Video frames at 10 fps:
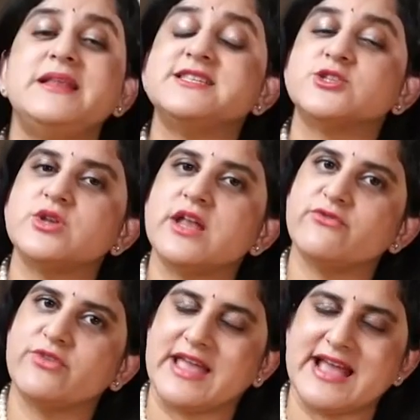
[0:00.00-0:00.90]
Please do
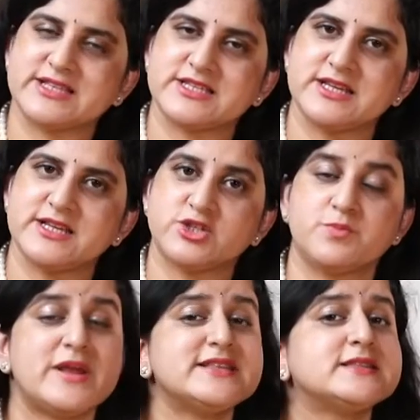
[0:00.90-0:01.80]
not forget
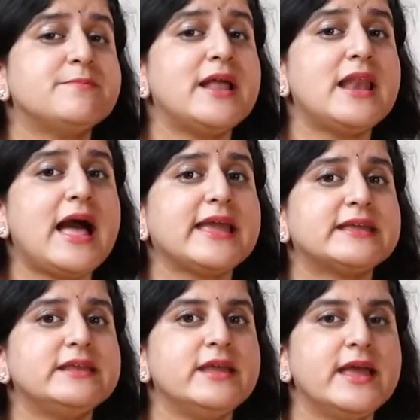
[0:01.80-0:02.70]
to press the bell
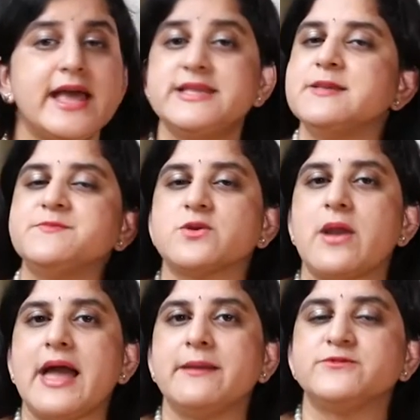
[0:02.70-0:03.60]
icon and
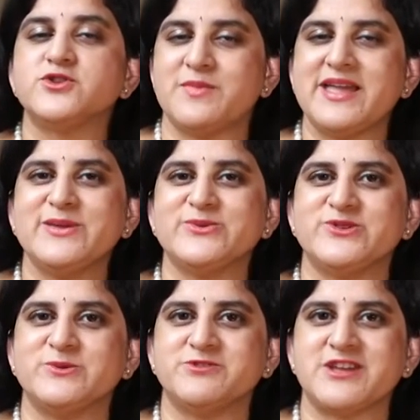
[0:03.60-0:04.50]
subscribe to my
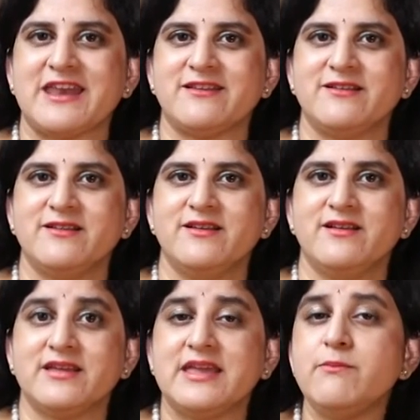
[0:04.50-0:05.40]
YouTube channel.
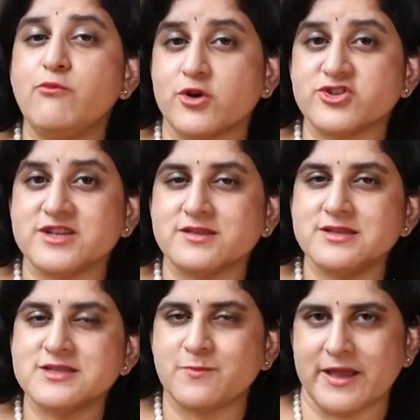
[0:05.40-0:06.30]
Keep watching
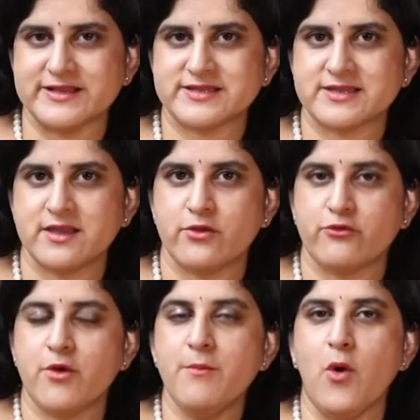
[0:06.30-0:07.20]
this space
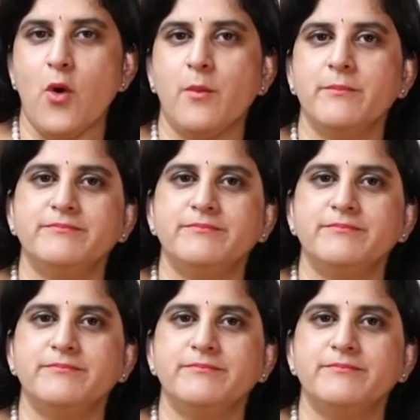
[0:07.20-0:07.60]
for more.